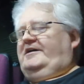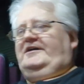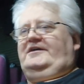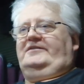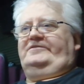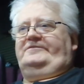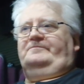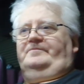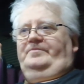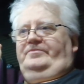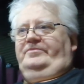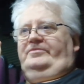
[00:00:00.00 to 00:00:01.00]
and
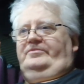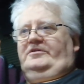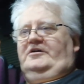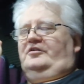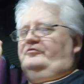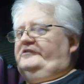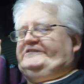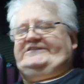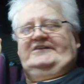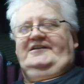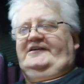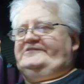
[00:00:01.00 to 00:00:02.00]
I will
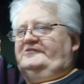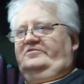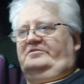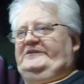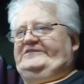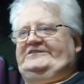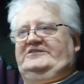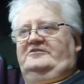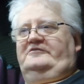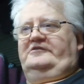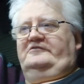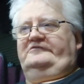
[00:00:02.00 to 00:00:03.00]
select all the
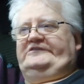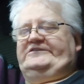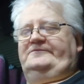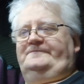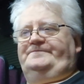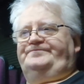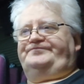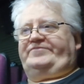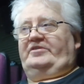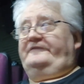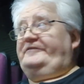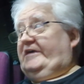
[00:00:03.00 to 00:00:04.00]
materials
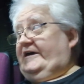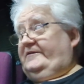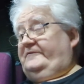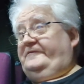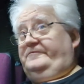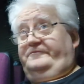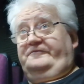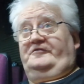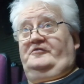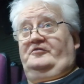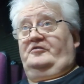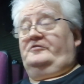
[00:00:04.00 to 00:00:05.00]
for that
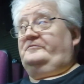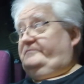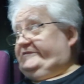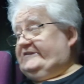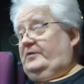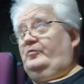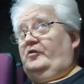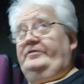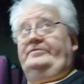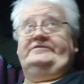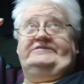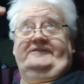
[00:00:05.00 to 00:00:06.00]
for
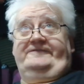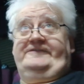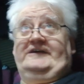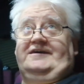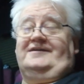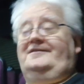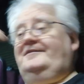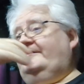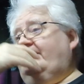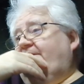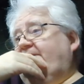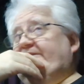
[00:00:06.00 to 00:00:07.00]
someone to fit it
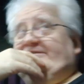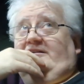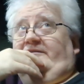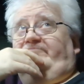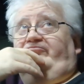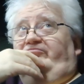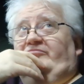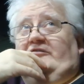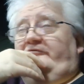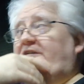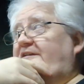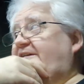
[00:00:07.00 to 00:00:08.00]
because I'm
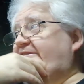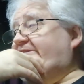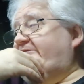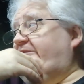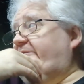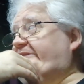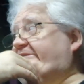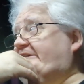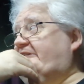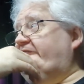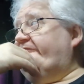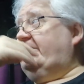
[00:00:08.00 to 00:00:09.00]
not really into it
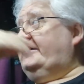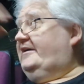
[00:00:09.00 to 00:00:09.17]
myself